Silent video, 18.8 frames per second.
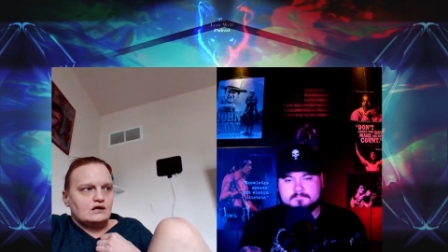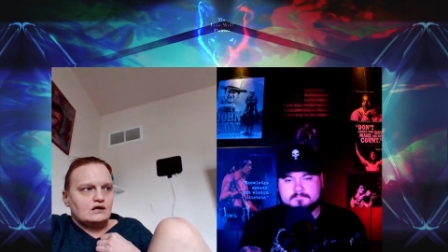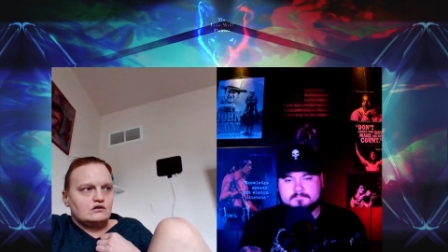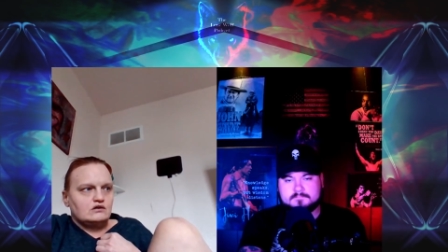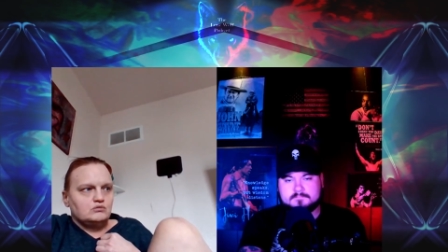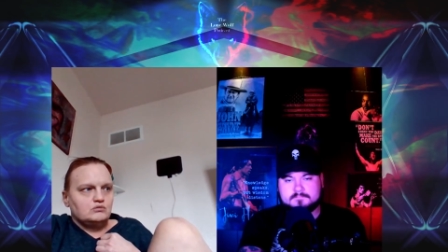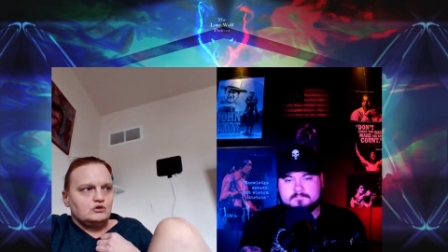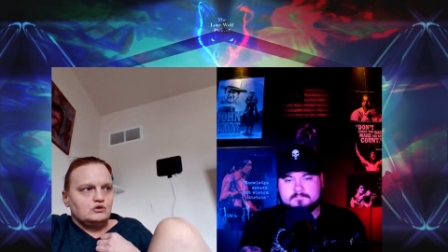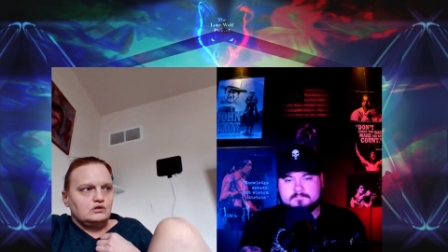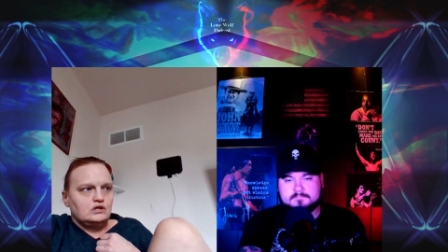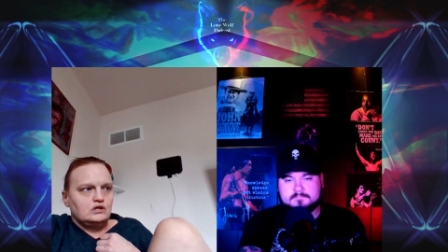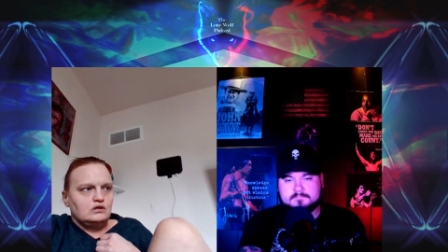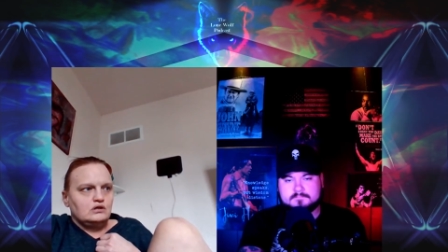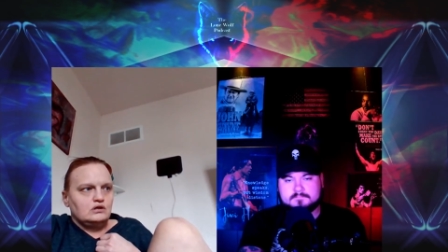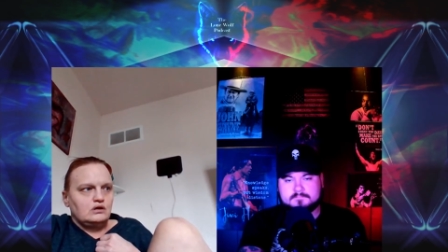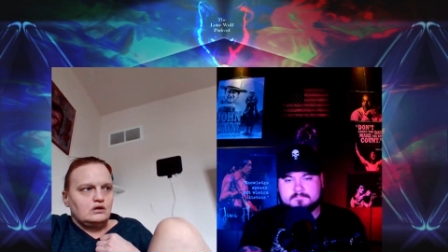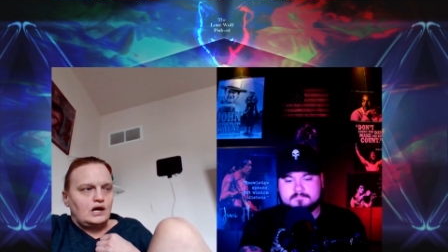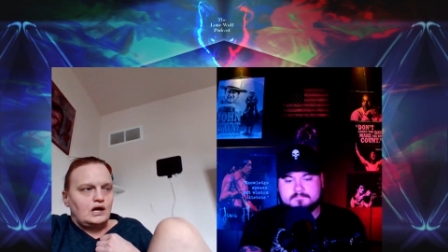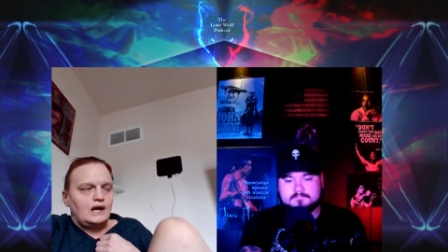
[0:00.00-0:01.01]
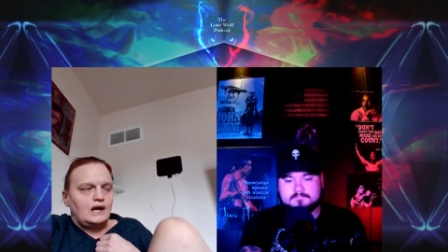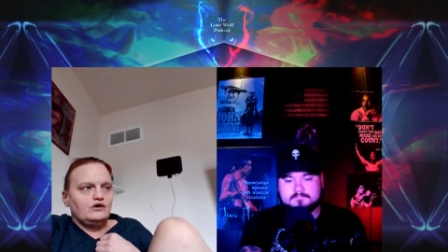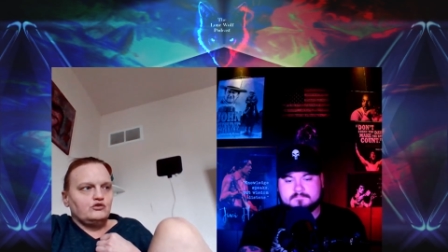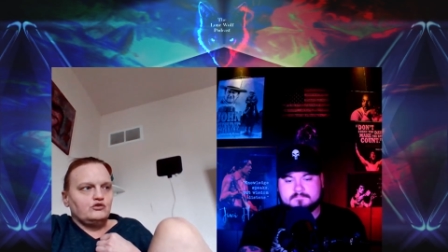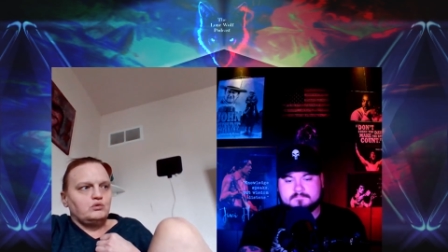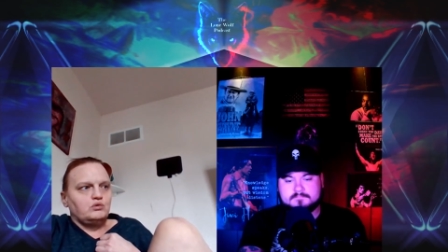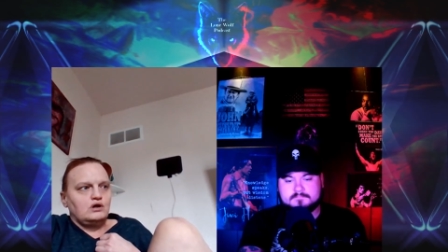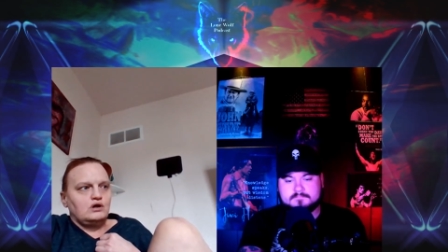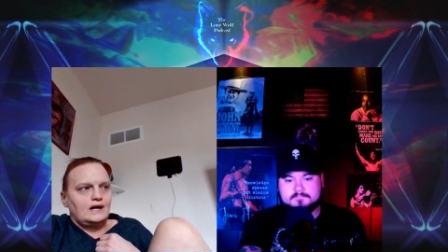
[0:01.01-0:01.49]
ag community
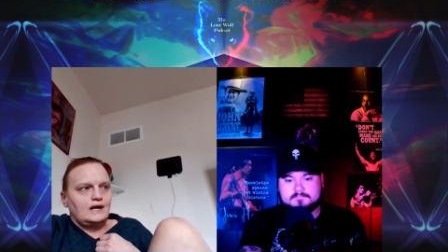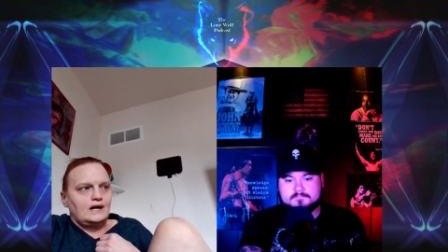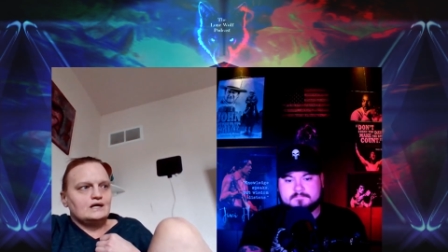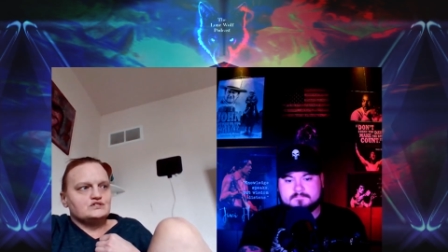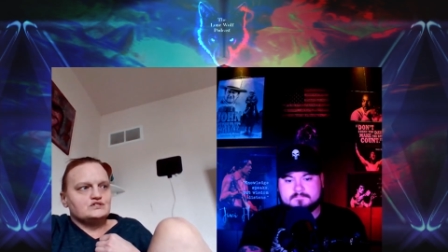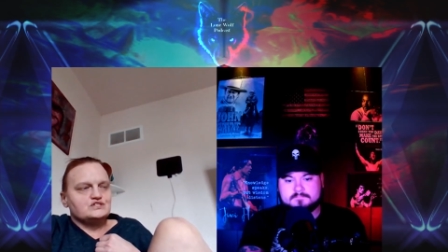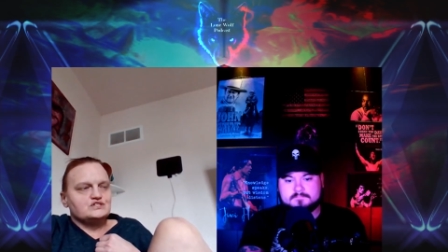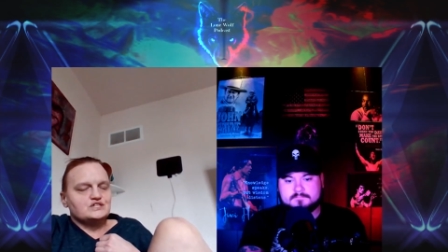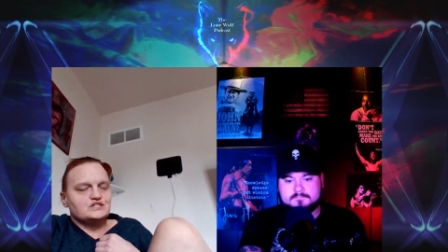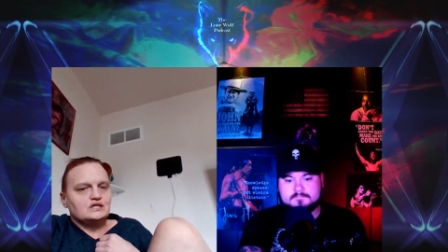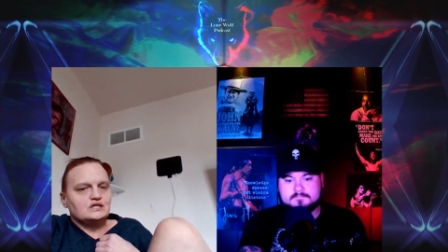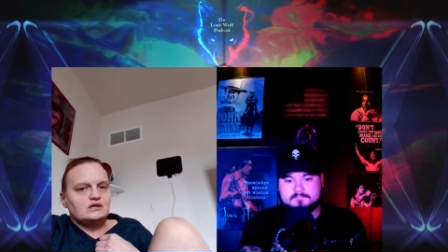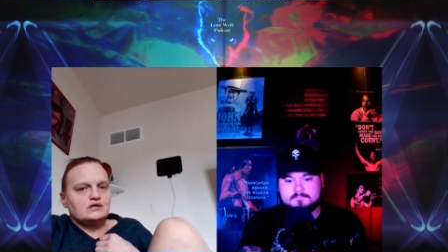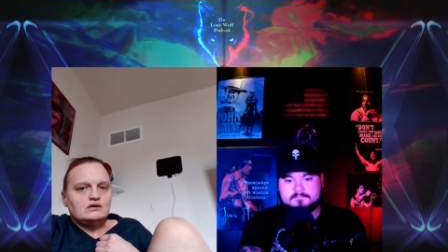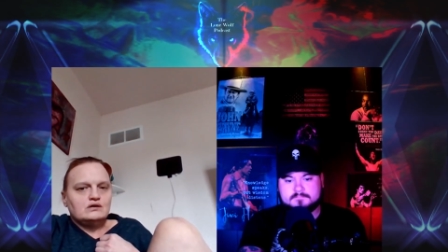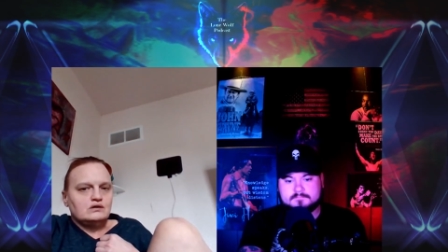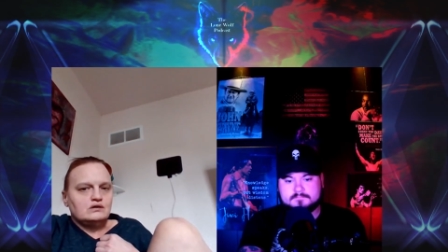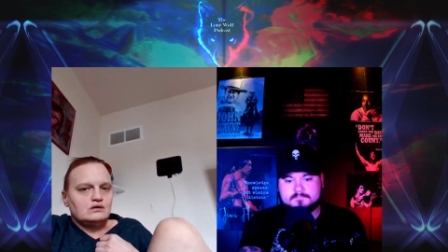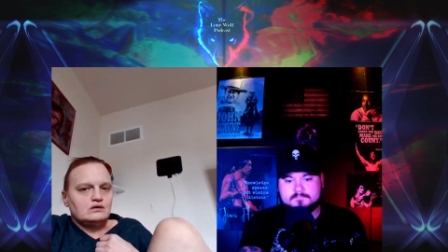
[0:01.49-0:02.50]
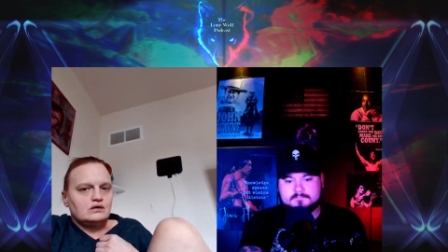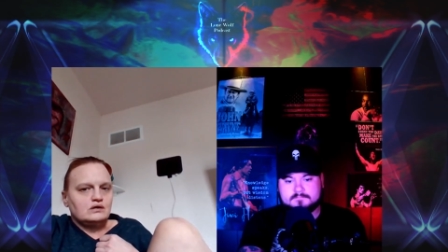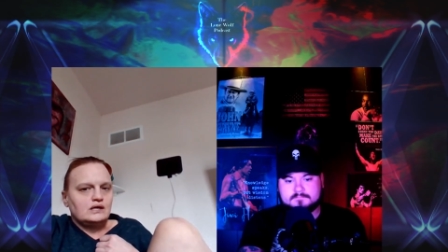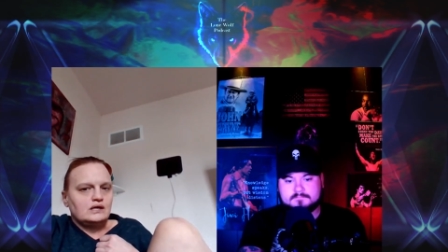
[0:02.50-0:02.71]
as well as a city.